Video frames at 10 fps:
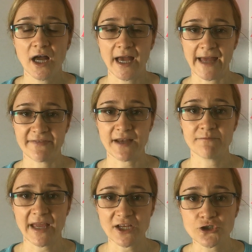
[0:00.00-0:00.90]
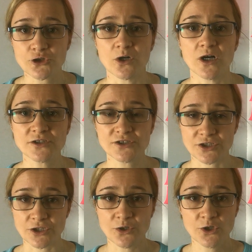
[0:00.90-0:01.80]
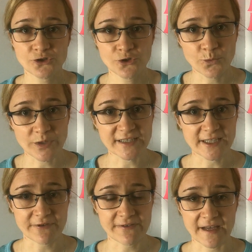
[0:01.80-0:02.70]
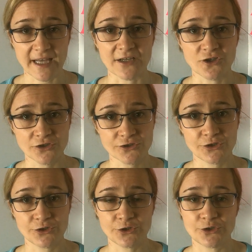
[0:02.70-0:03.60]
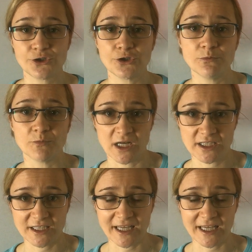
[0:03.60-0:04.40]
and then make sure to squeeze everything in, not to do too much.